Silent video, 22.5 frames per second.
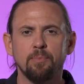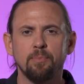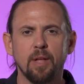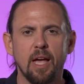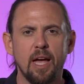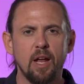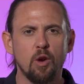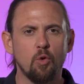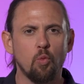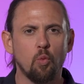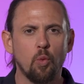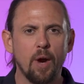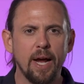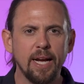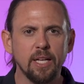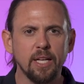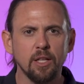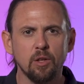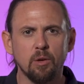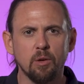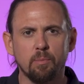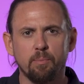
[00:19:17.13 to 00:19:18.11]
And
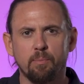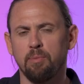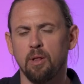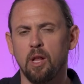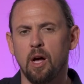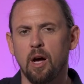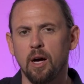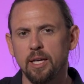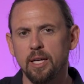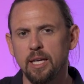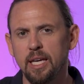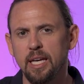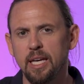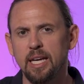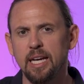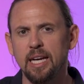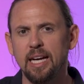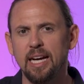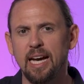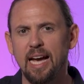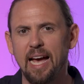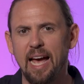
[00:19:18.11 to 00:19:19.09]
regular
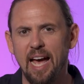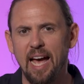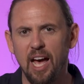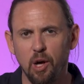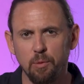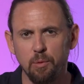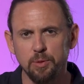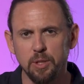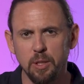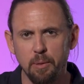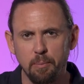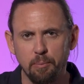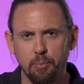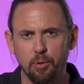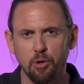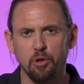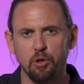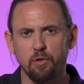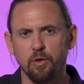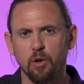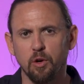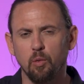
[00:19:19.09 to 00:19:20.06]
blogging helps
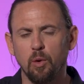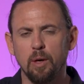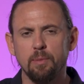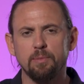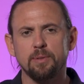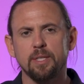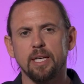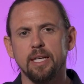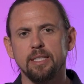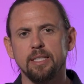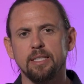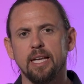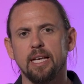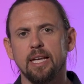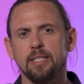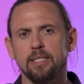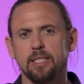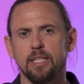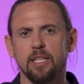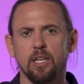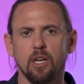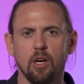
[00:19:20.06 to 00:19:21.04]
improve your website's
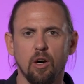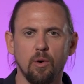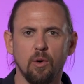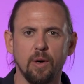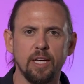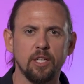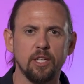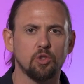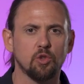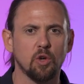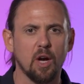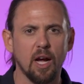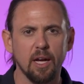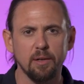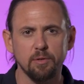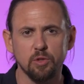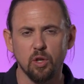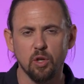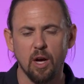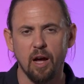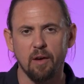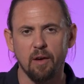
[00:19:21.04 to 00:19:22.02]
SEO. It drives
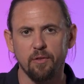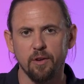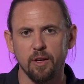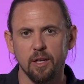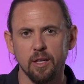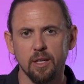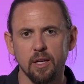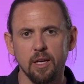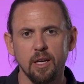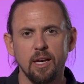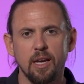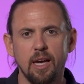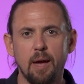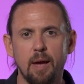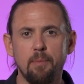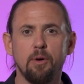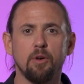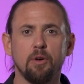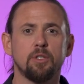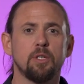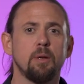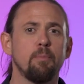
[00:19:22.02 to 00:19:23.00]
traffic and,
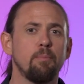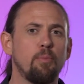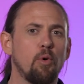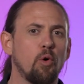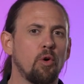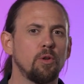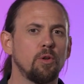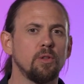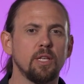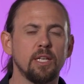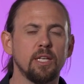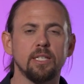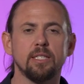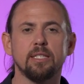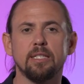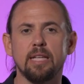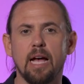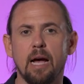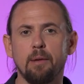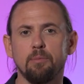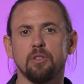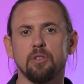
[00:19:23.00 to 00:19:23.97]
most importantly,
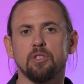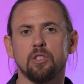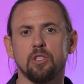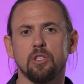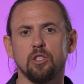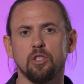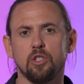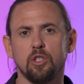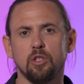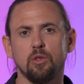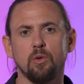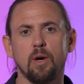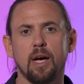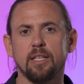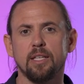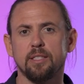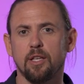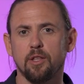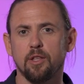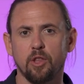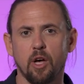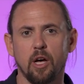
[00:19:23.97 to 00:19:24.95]
establishes you as
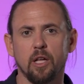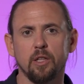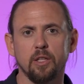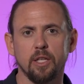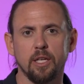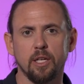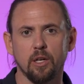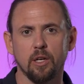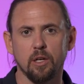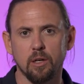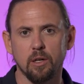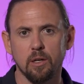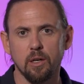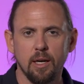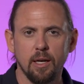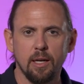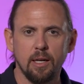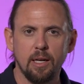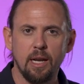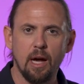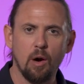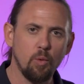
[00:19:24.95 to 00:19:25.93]
a thought leader.
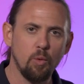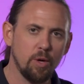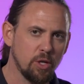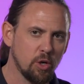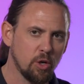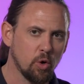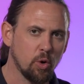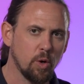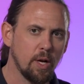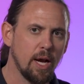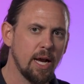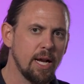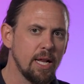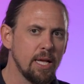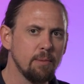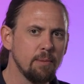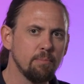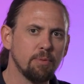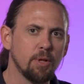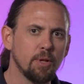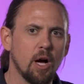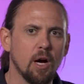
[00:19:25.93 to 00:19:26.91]
Now, when
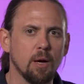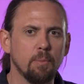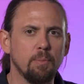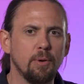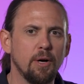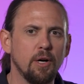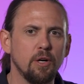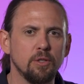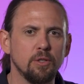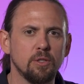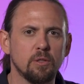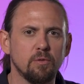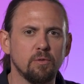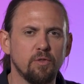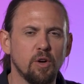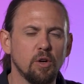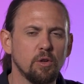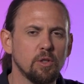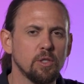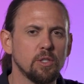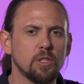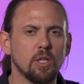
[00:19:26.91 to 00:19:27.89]
creating blog posts,
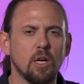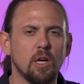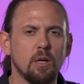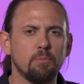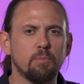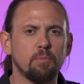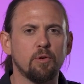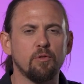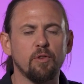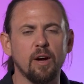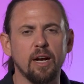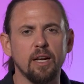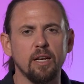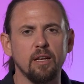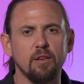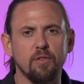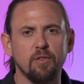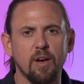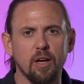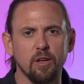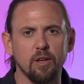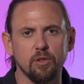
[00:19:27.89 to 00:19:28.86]
focus on providing
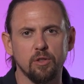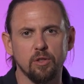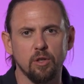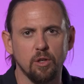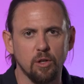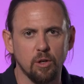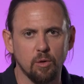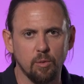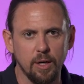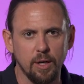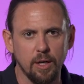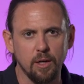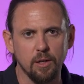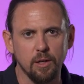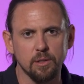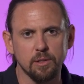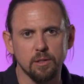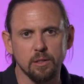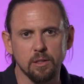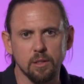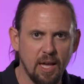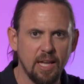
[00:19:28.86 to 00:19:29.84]
value to your
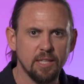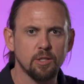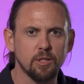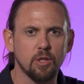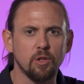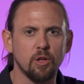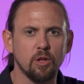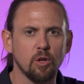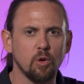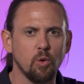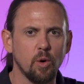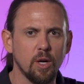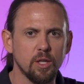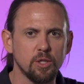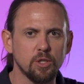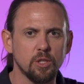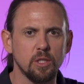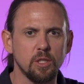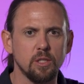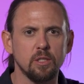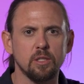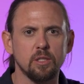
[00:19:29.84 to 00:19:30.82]
readers. Answer their
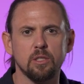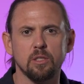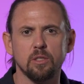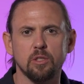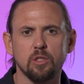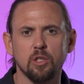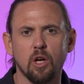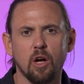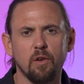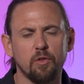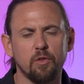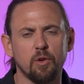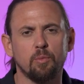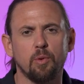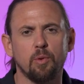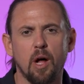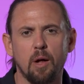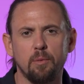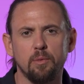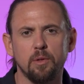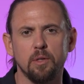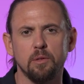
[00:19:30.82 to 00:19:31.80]
questions, solve their
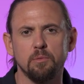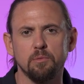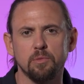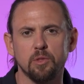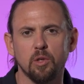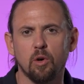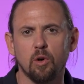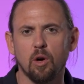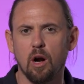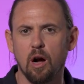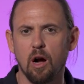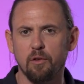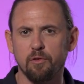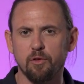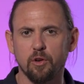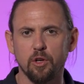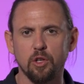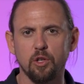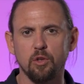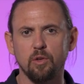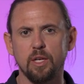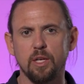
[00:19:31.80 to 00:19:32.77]
problems, or offer
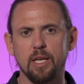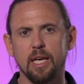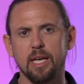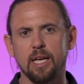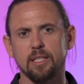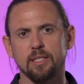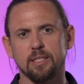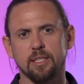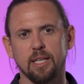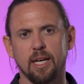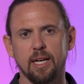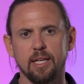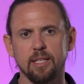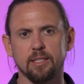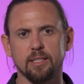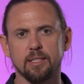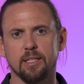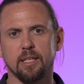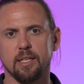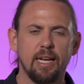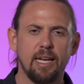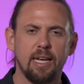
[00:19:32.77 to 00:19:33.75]
unique
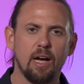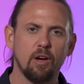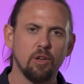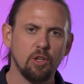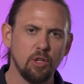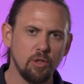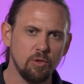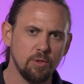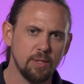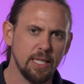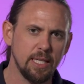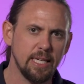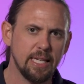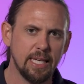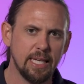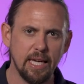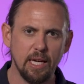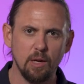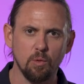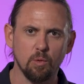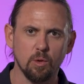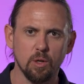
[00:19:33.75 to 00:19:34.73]
insights. Now, using
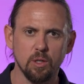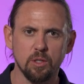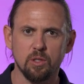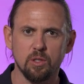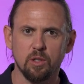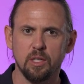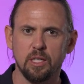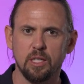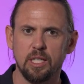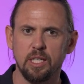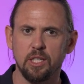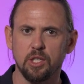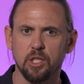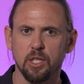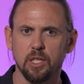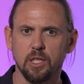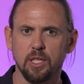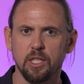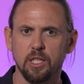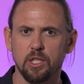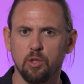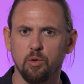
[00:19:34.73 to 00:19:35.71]
keywords
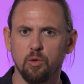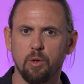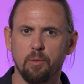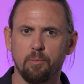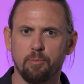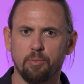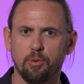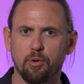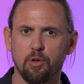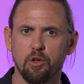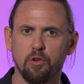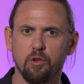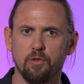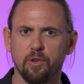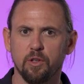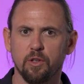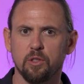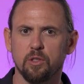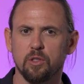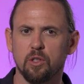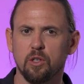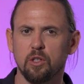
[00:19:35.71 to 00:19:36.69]
strategically to improve your
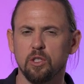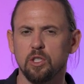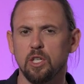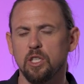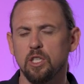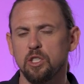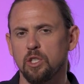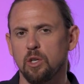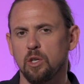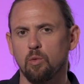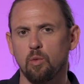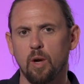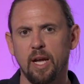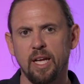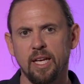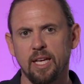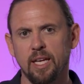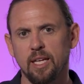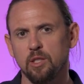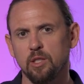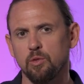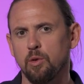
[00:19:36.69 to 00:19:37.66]
search engine
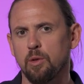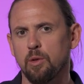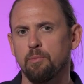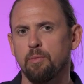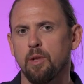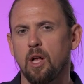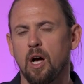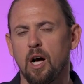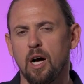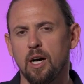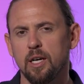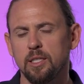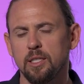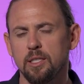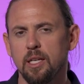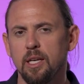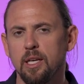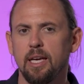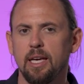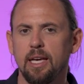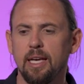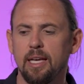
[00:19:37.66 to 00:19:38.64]
rankings with blogs
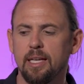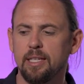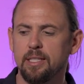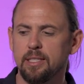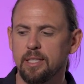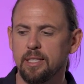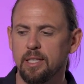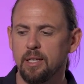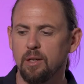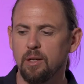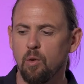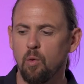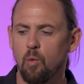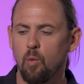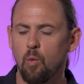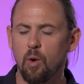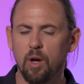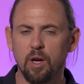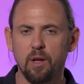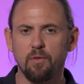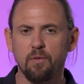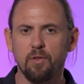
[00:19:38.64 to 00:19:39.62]
is
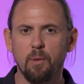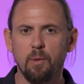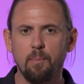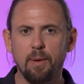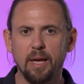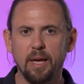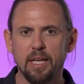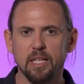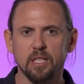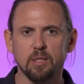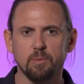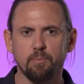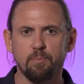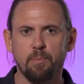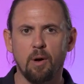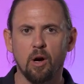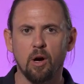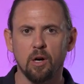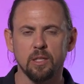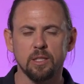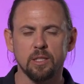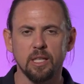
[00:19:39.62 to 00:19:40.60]
one of the biggest
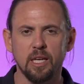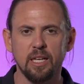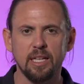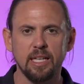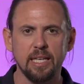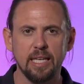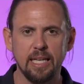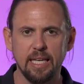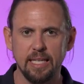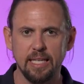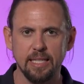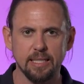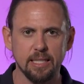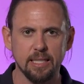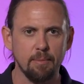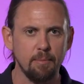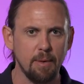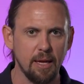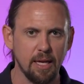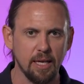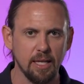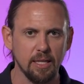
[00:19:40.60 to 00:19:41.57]
parts and keys to
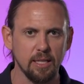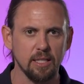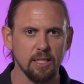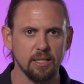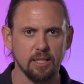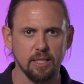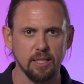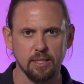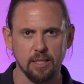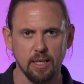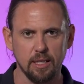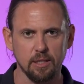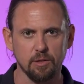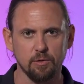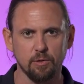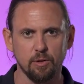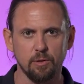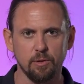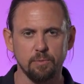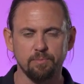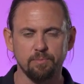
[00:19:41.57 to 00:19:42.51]
making this successful.